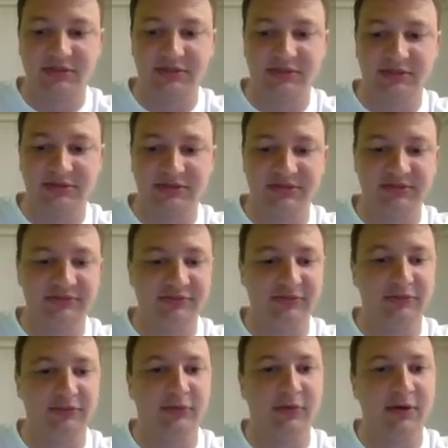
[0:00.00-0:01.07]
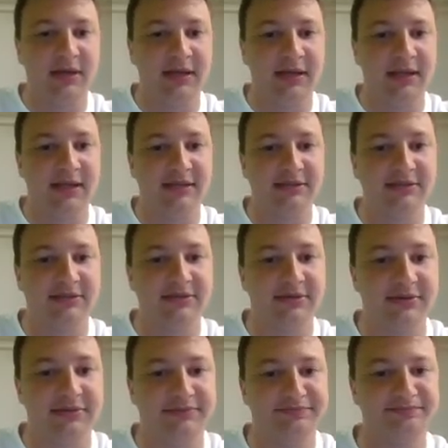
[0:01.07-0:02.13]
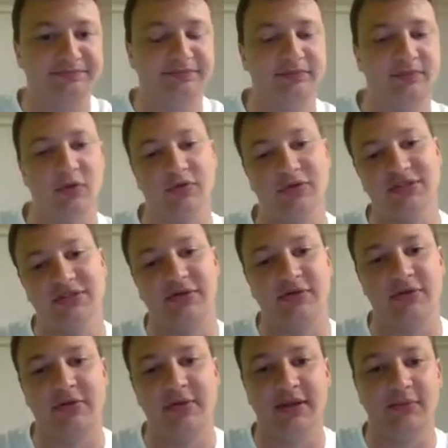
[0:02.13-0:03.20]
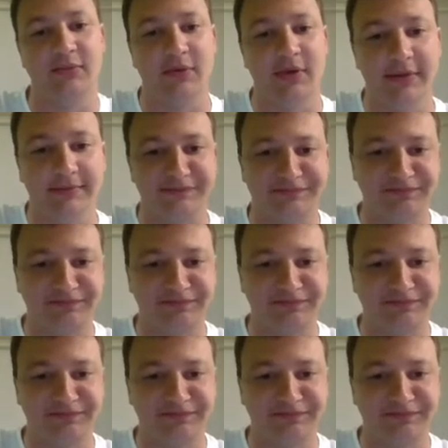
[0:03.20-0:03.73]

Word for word: solution for 1 and 0, or 0 and 1.